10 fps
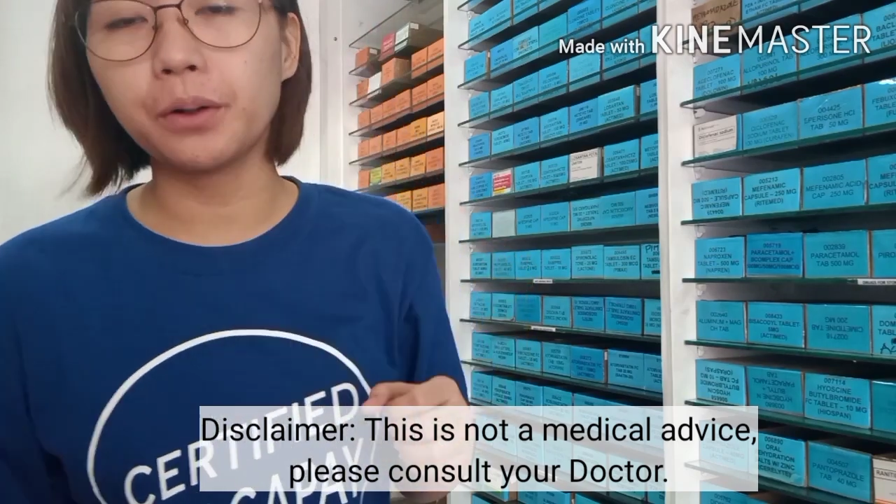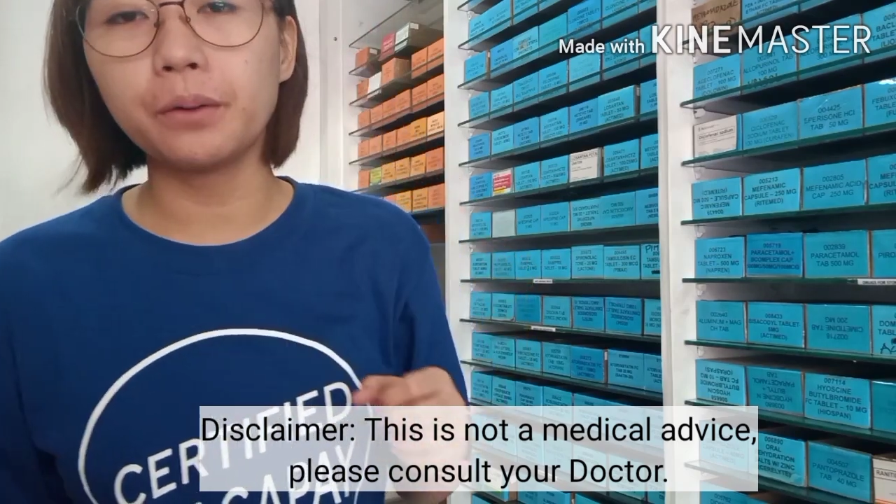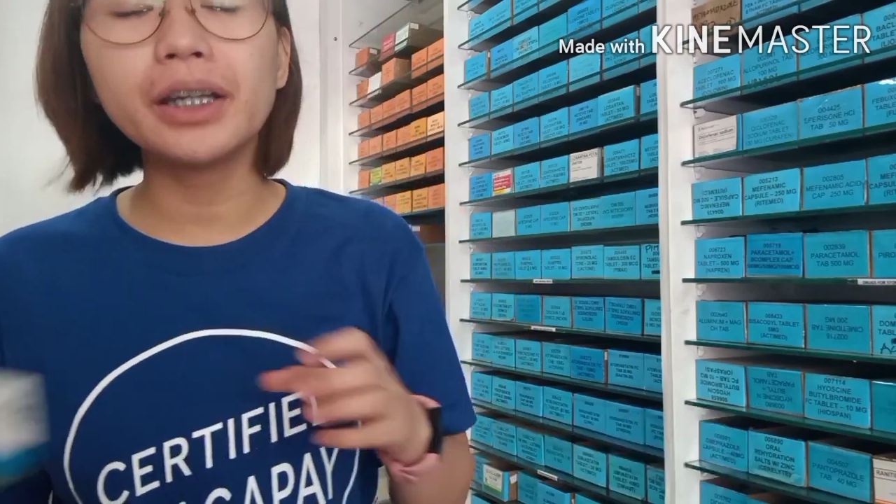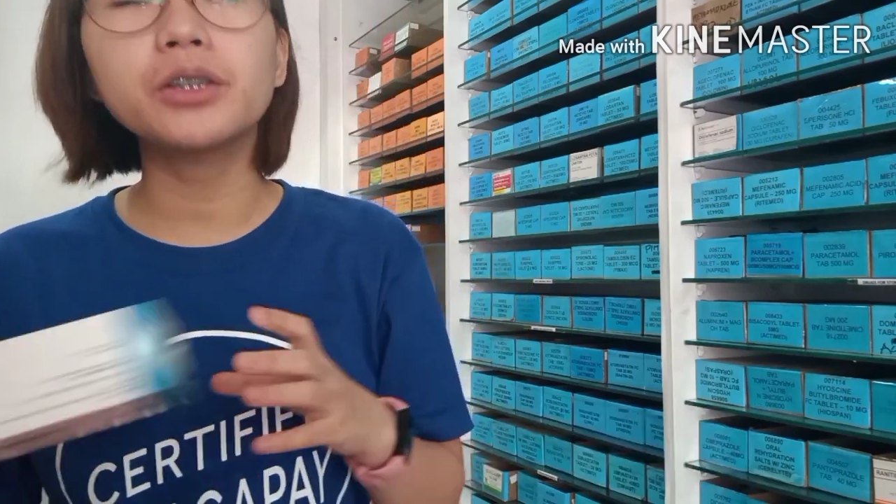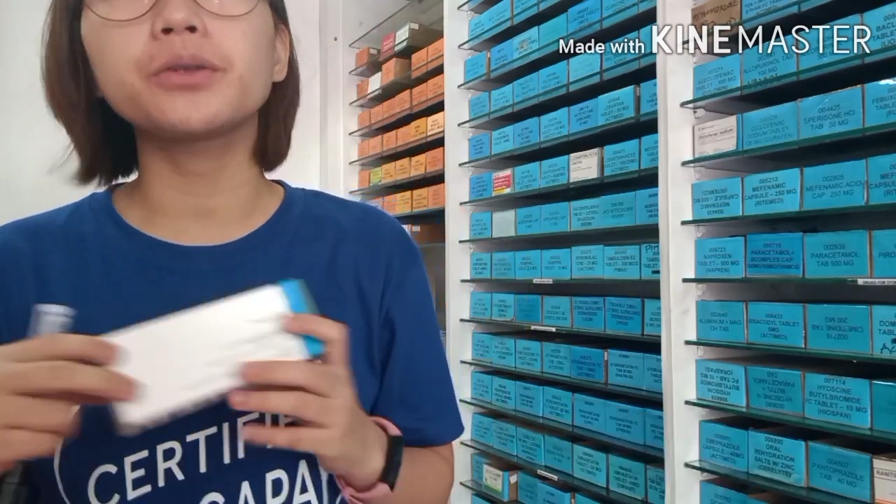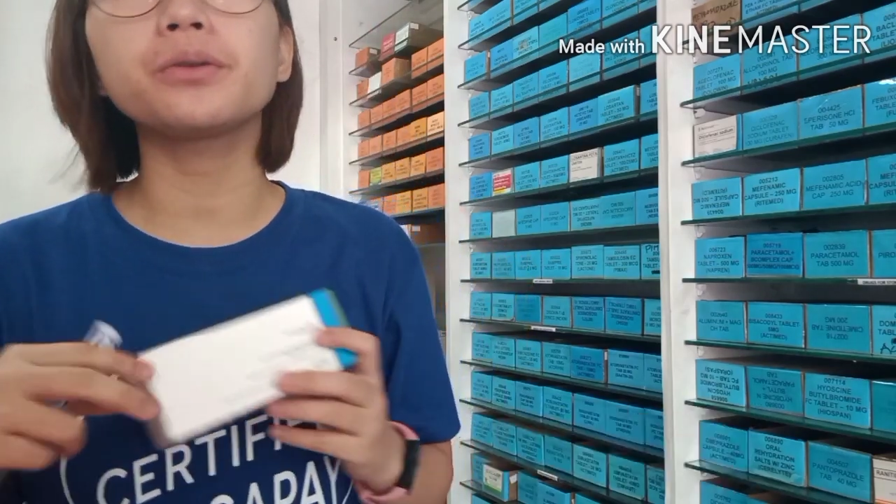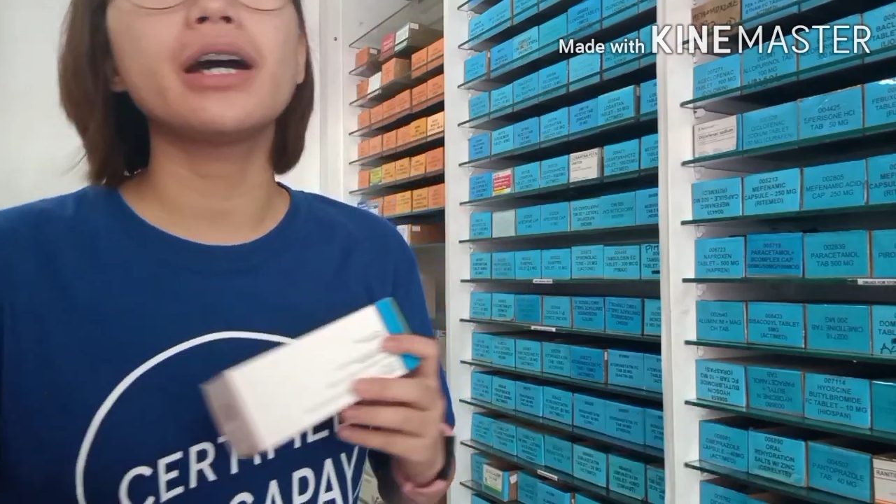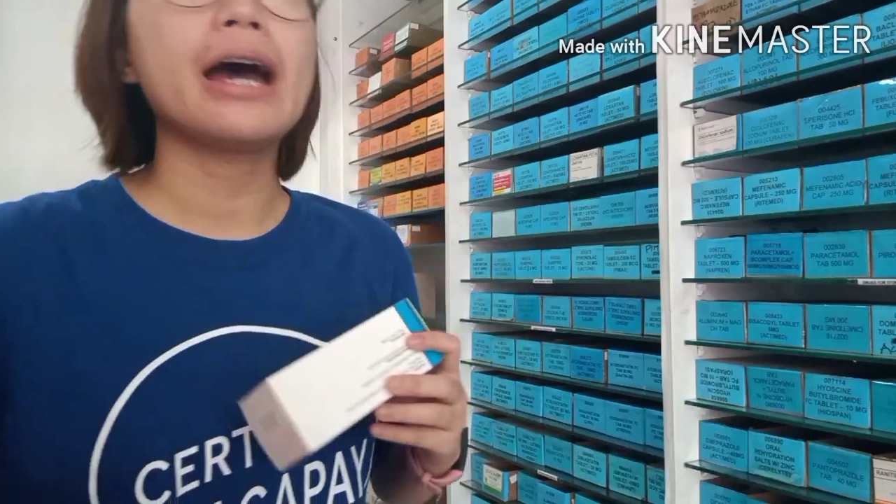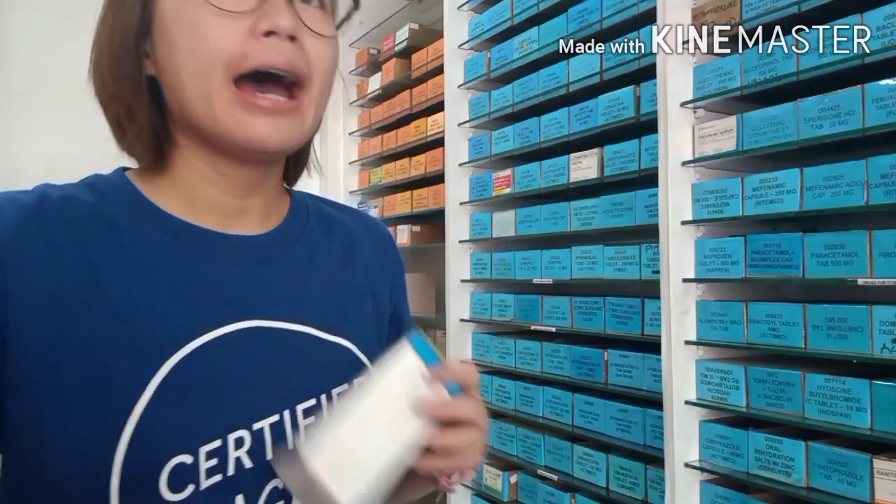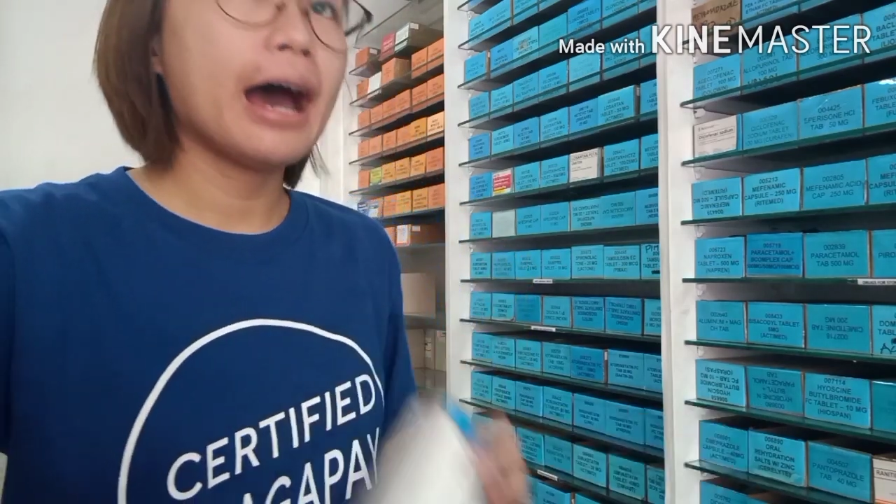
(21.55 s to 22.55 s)
going to
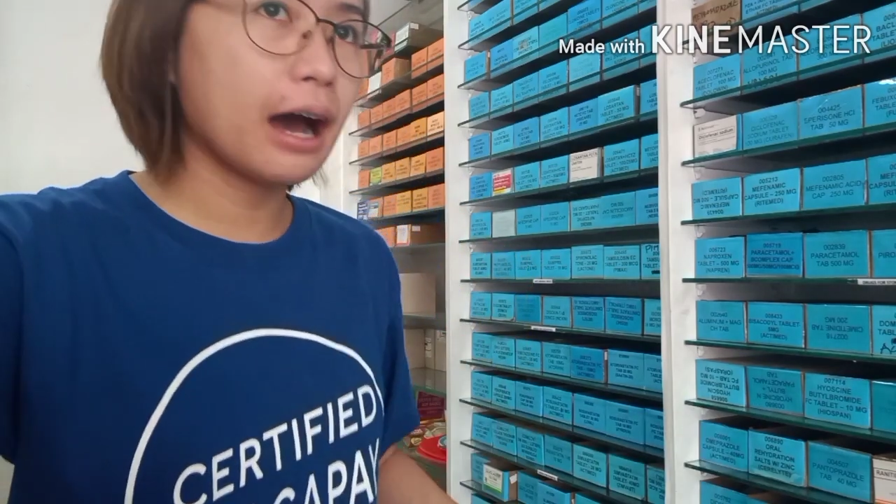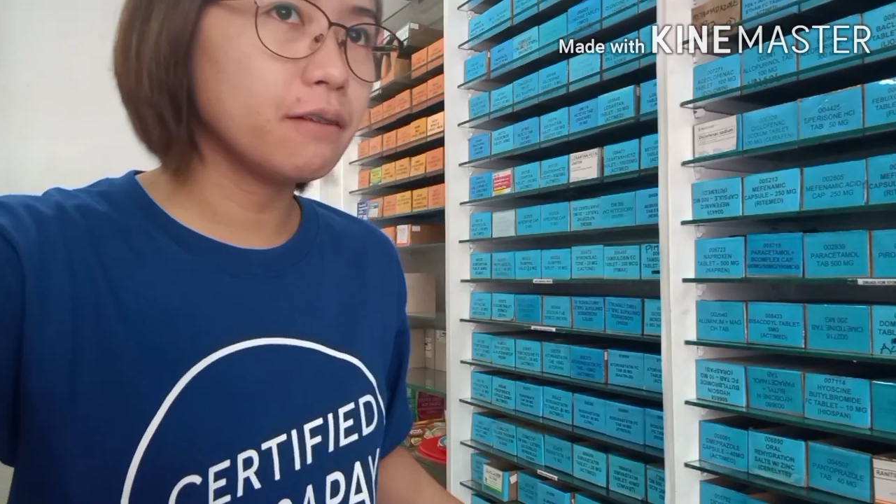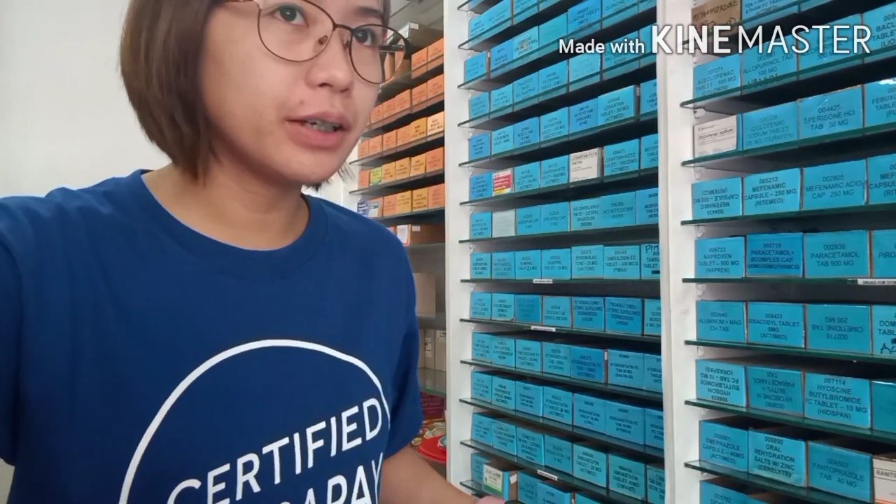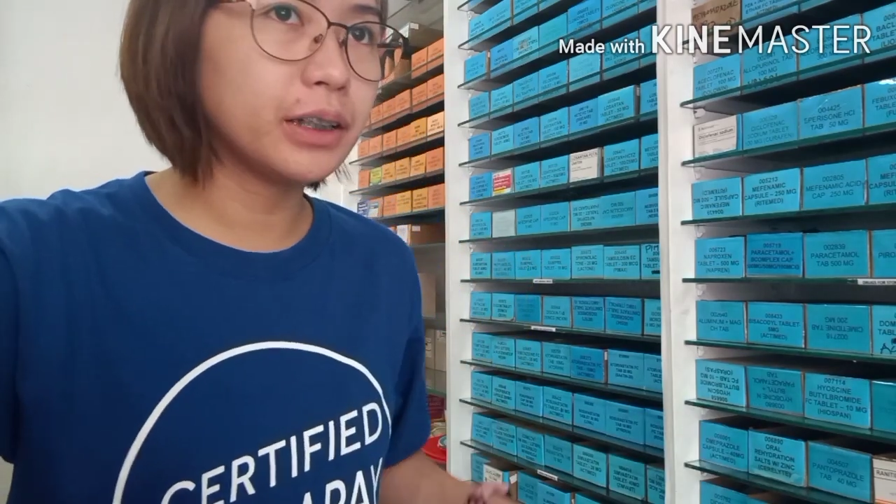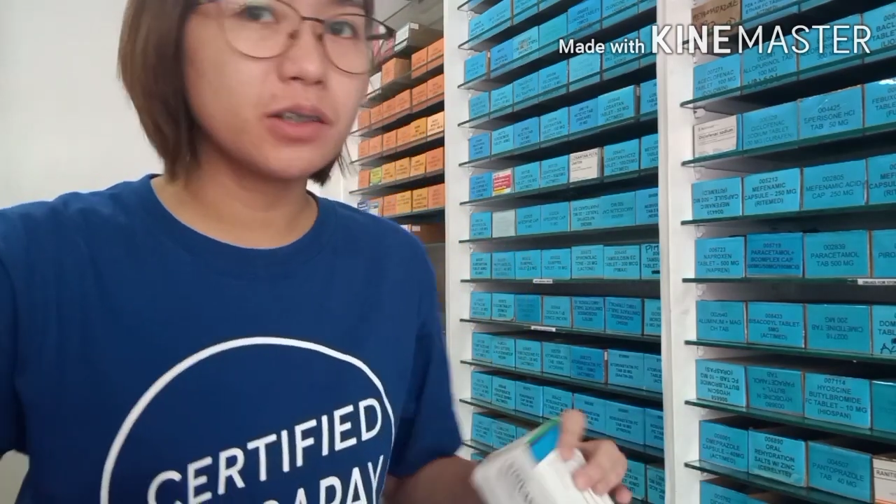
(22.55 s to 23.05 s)
have a